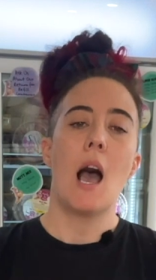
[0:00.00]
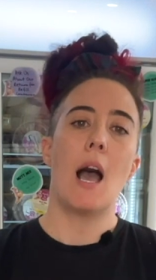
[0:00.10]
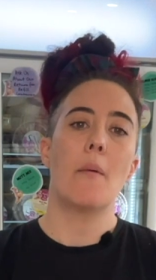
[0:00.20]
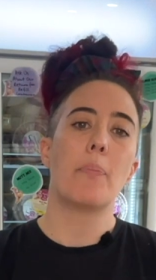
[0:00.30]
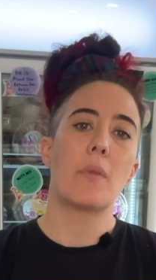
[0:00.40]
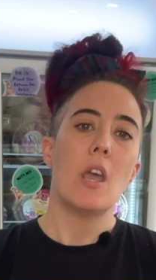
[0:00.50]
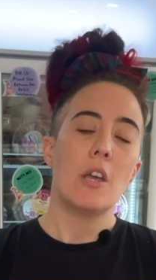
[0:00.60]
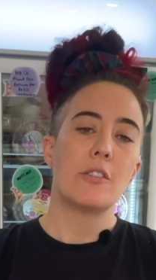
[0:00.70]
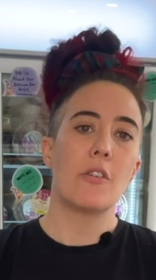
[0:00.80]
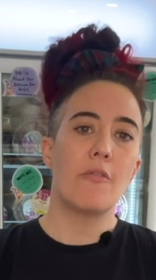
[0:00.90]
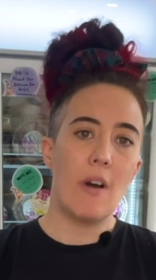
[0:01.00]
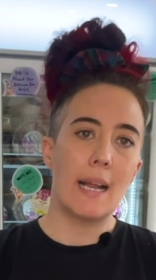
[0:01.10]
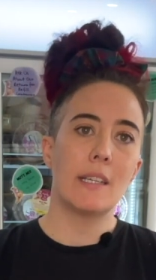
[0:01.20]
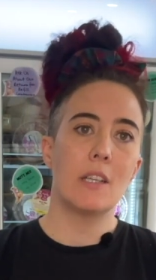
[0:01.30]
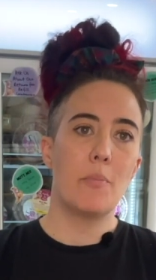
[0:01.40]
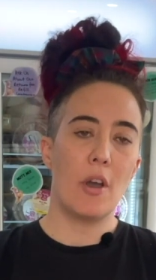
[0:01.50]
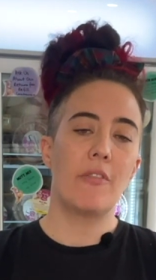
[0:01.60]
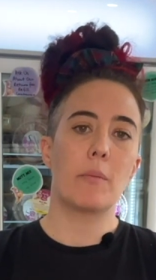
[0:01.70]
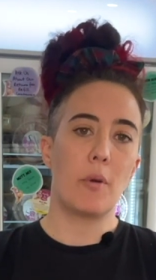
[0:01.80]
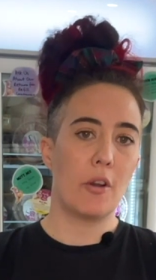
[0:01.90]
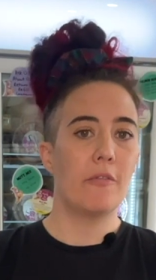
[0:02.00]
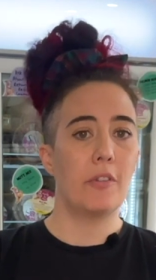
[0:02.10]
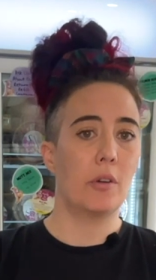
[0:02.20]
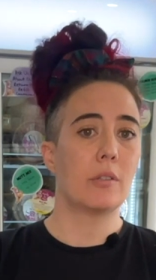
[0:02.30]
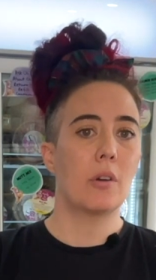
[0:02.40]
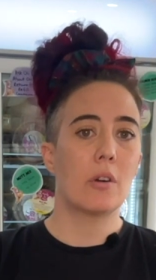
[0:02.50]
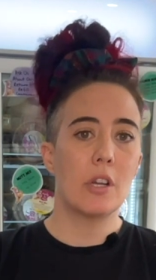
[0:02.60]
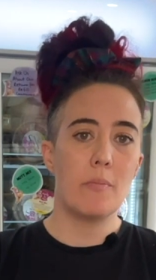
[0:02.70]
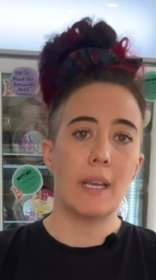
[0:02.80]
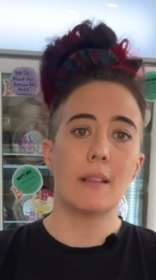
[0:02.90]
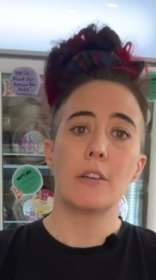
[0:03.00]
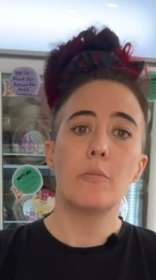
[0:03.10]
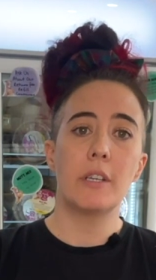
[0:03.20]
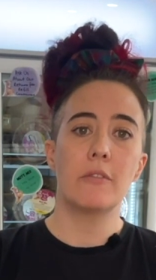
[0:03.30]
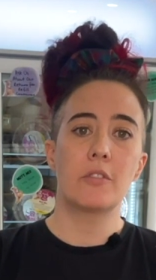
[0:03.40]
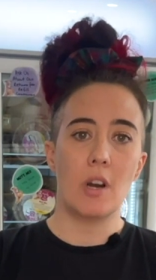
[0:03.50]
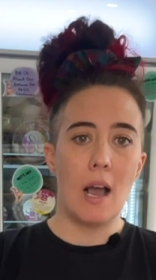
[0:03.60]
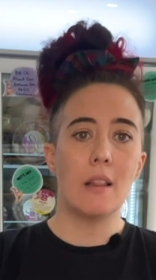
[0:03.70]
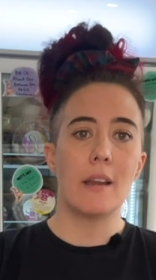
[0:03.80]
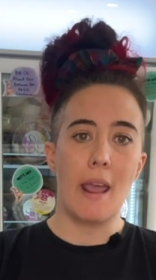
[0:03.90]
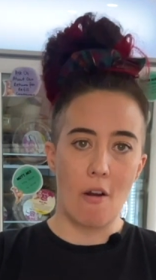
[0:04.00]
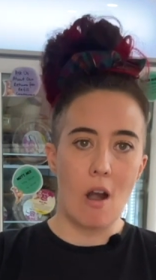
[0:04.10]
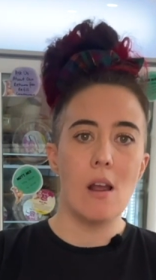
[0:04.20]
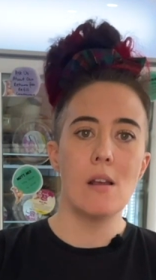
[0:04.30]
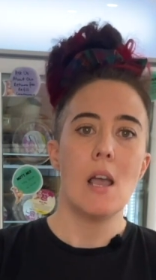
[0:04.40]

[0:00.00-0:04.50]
Um, so finding the perfect bone for your dog can be a little bit of trial and error,